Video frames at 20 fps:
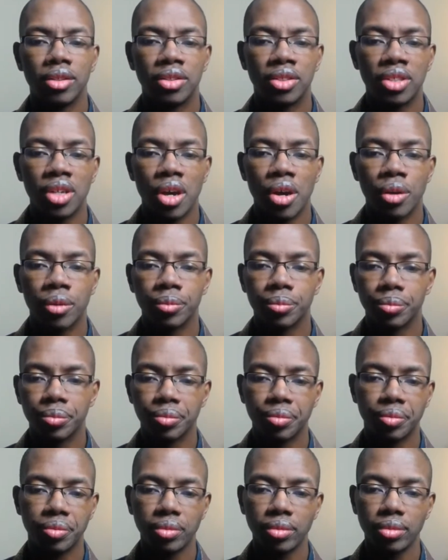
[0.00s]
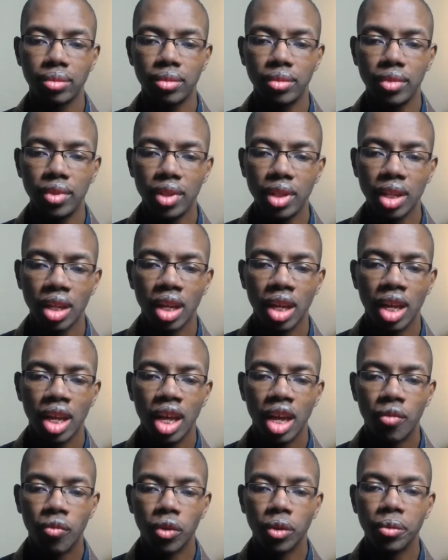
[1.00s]
So
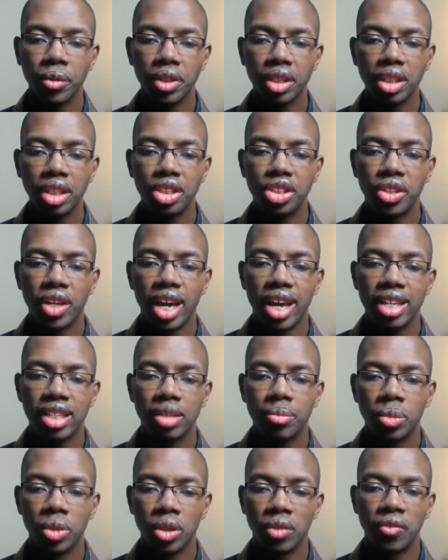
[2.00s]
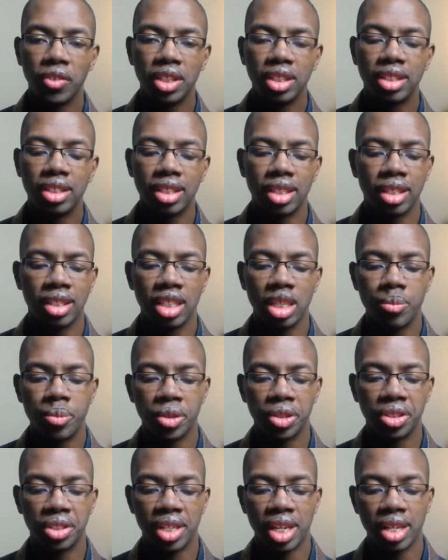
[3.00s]
if we're really trying to move into deeper
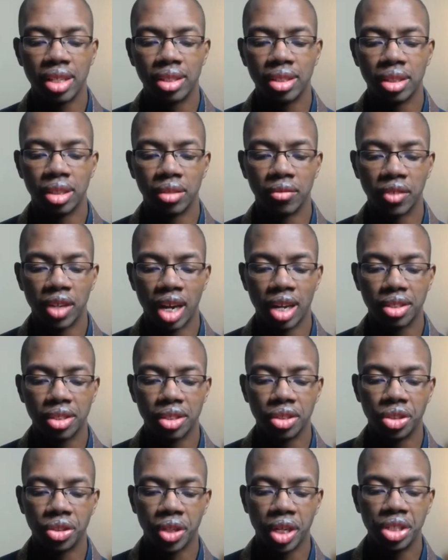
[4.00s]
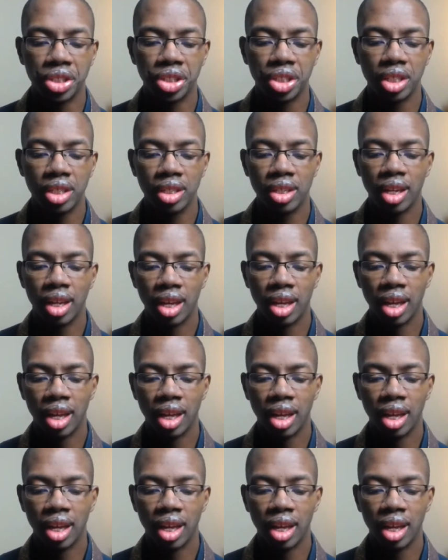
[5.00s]
states of concentration,